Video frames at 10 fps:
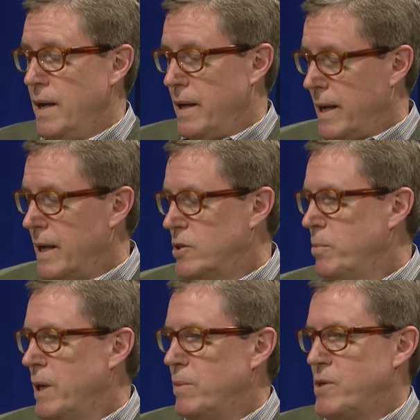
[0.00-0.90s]
Yeah,
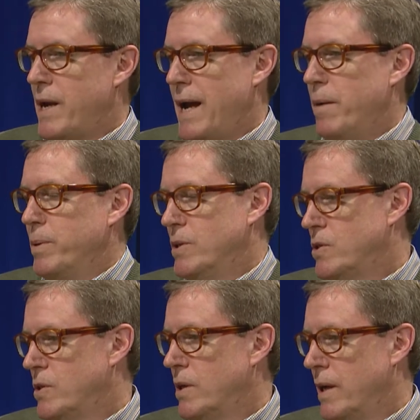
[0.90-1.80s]
sometimes that
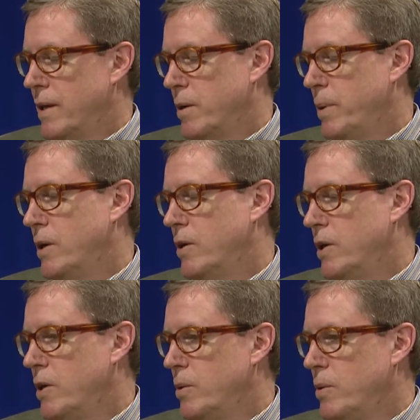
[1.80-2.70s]
happens, I think, Peter.
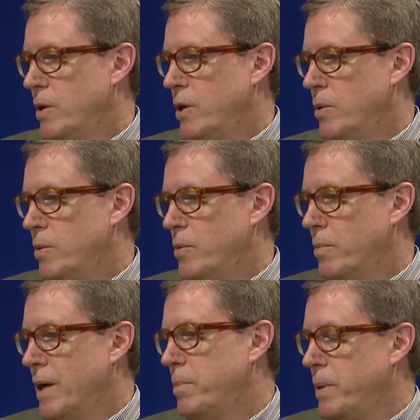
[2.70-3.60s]
You
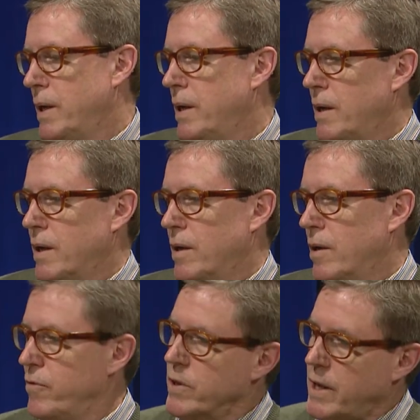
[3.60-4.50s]
might be
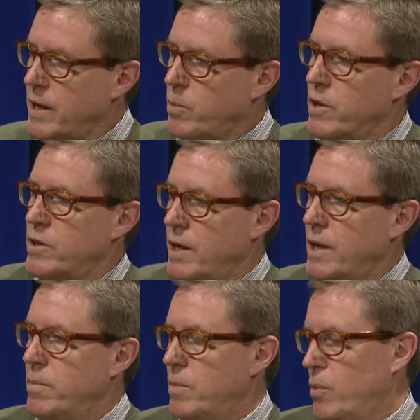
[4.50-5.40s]
affiliated with a
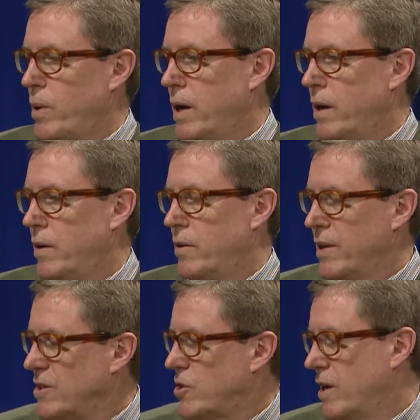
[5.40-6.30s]
team where
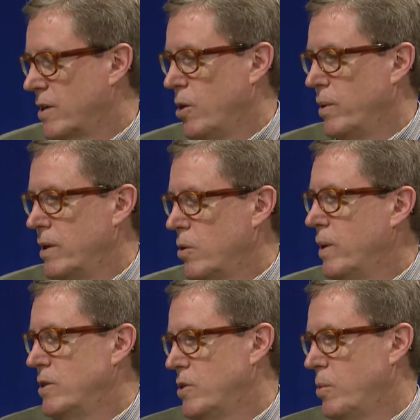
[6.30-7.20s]
things are not going
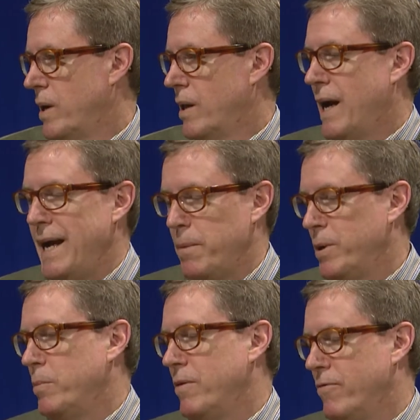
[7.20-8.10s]
quite so well. I happen
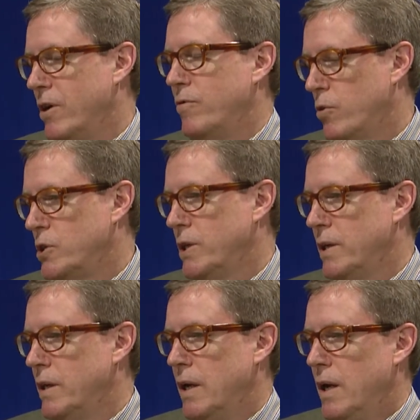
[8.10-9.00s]
to be very
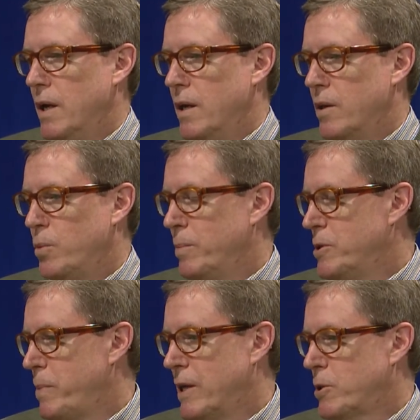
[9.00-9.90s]
fortunate. The
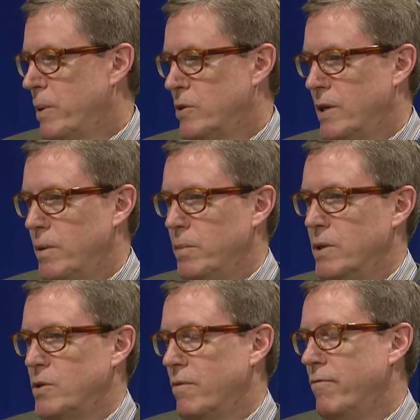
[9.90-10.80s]
women's basketball team
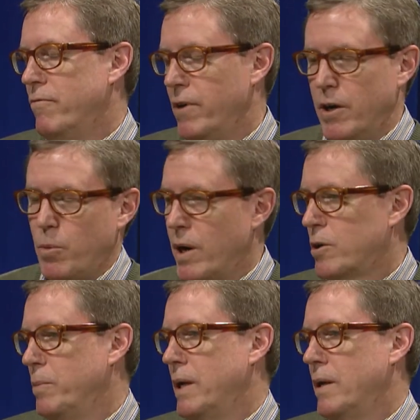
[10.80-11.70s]
is very
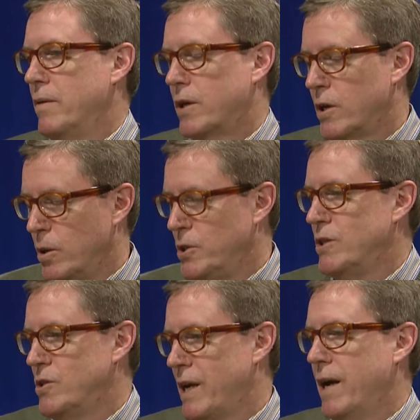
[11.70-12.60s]
welcoming, and the
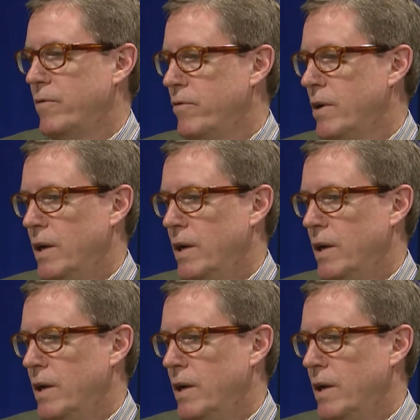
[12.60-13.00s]
coaching staff